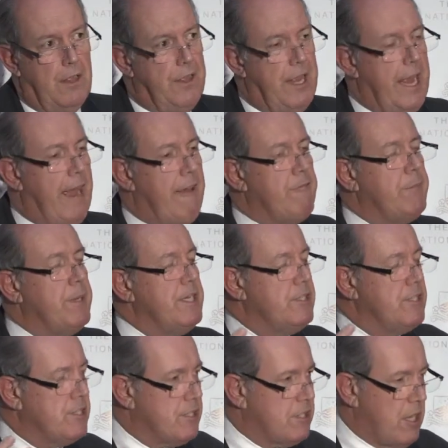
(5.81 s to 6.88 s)
There have been
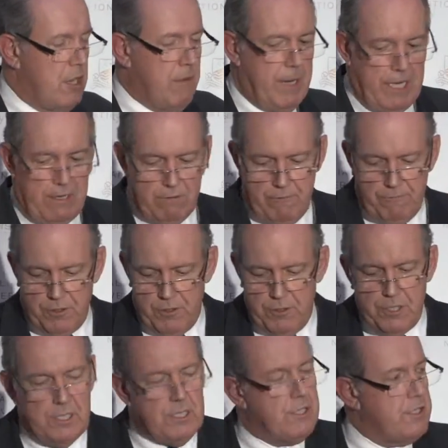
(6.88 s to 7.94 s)
so many
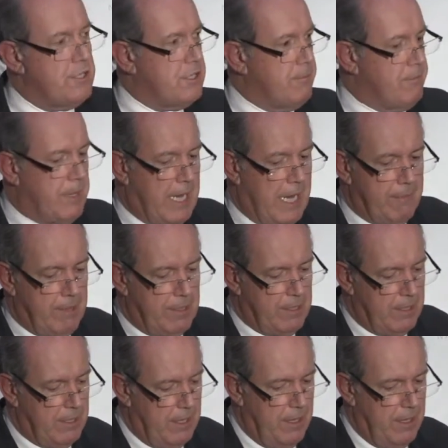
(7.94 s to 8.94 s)
reviews into this department